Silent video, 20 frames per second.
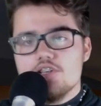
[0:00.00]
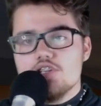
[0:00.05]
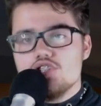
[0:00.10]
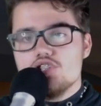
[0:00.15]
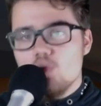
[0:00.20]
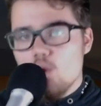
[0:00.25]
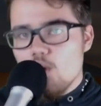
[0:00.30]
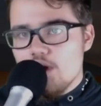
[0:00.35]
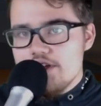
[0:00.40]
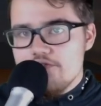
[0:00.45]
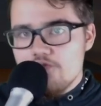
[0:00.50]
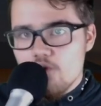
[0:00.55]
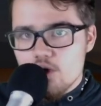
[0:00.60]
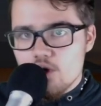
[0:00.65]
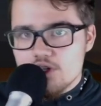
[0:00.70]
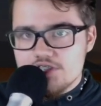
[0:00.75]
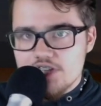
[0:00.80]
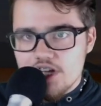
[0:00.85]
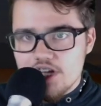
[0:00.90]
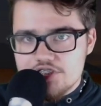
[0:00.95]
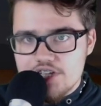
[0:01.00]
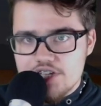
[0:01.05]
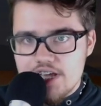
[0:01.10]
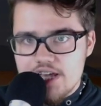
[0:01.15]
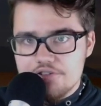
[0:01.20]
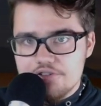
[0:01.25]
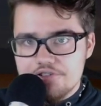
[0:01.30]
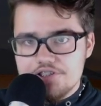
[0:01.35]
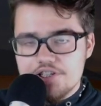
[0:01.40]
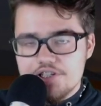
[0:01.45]
24
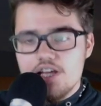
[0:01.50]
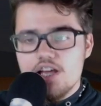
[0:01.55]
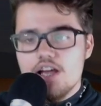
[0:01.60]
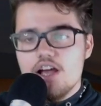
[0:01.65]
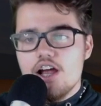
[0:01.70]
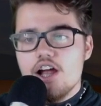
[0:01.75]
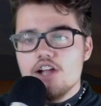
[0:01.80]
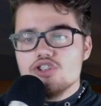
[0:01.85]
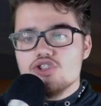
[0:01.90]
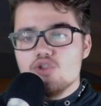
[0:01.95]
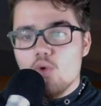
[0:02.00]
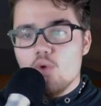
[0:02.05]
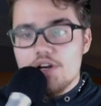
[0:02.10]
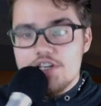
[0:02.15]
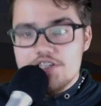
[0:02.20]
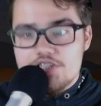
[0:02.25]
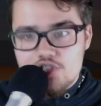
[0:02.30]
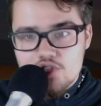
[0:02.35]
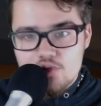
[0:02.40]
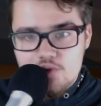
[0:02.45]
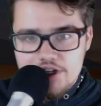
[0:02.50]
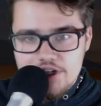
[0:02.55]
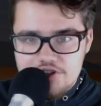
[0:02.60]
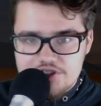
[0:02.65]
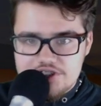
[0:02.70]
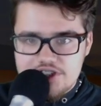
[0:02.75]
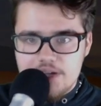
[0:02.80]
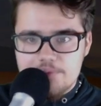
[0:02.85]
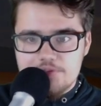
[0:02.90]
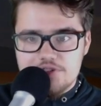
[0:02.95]
touchdowns, 22
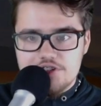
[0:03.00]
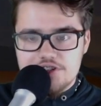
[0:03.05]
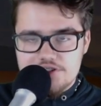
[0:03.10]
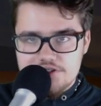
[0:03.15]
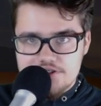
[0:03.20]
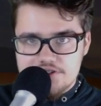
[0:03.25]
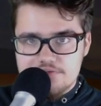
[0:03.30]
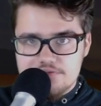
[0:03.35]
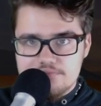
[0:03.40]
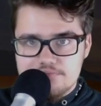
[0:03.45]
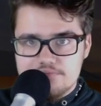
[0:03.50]
interceptions.